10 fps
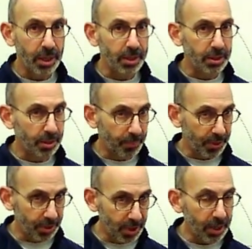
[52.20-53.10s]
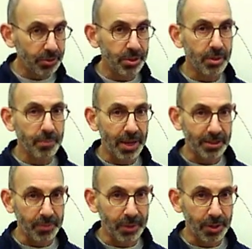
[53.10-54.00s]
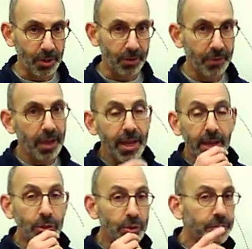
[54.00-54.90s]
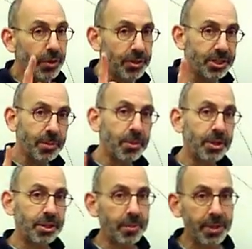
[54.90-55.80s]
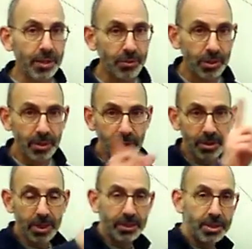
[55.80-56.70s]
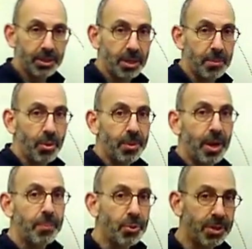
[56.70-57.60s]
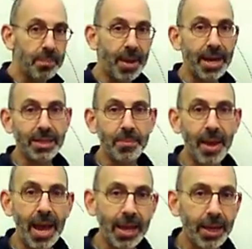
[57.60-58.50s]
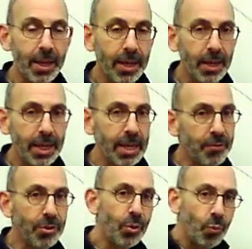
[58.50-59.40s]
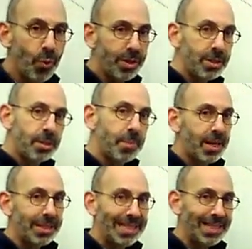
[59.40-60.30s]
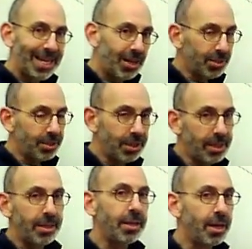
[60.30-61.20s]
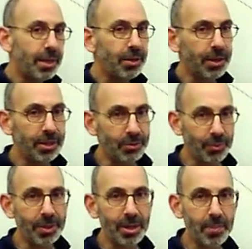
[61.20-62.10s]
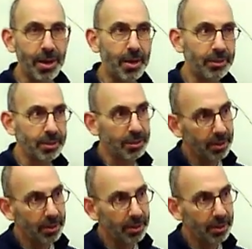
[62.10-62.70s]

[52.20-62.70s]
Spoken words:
It's a production possibility curve. It looks very similar to something else we're going to discuss just in a moment. I put them back to back, even though one's about scarcity and the other is really about